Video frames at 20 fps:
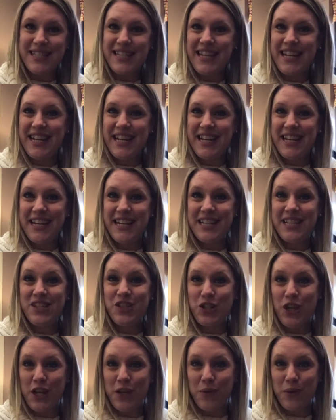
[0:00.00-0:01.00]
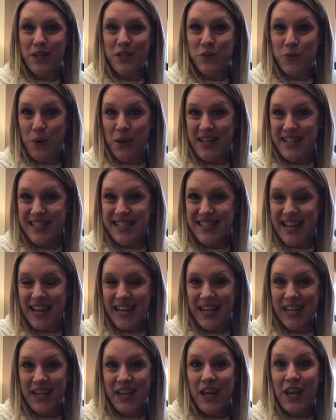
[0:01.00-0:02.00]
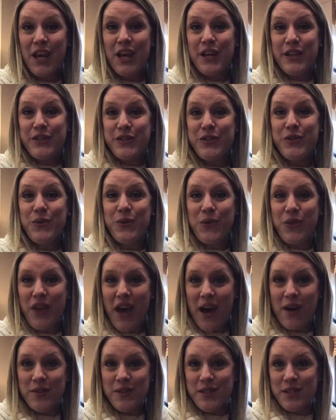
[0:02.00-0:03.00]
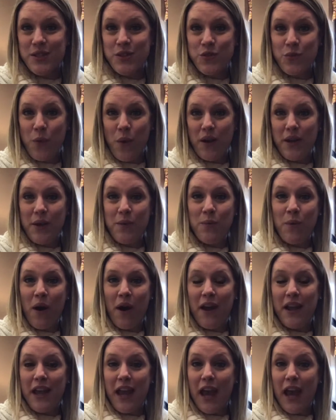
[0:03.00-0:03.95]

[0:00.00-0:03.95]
It is January 22nd, 2021.